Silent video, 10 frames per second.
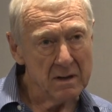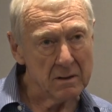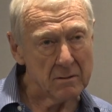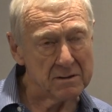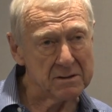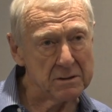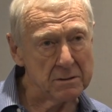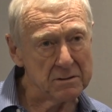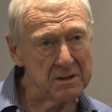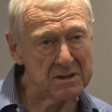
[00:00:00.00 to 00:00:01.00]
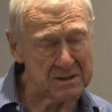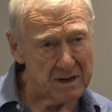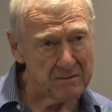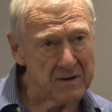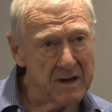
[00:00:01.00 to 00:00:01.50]
The Constitution
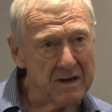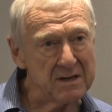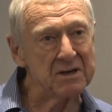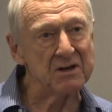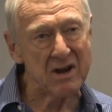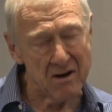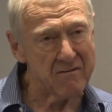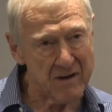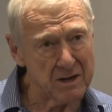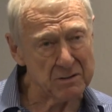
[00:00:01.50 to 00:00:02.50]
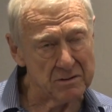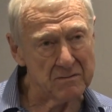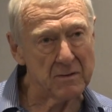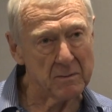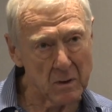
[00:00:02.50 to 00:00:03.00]
itself is a derivation
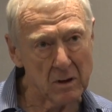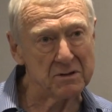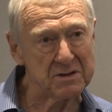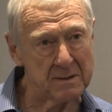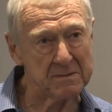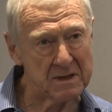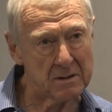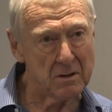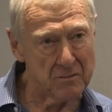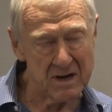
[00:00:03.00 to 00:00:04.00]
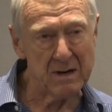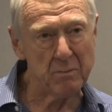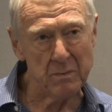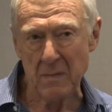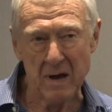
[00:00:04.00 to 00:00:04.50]
from concepts that are already
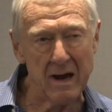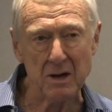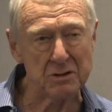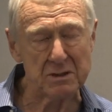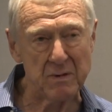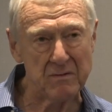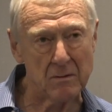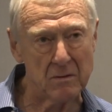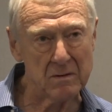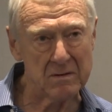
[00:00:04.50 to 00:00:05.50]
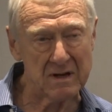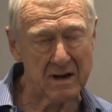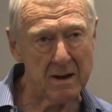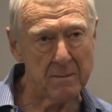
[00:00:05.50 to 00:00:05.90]
ages before the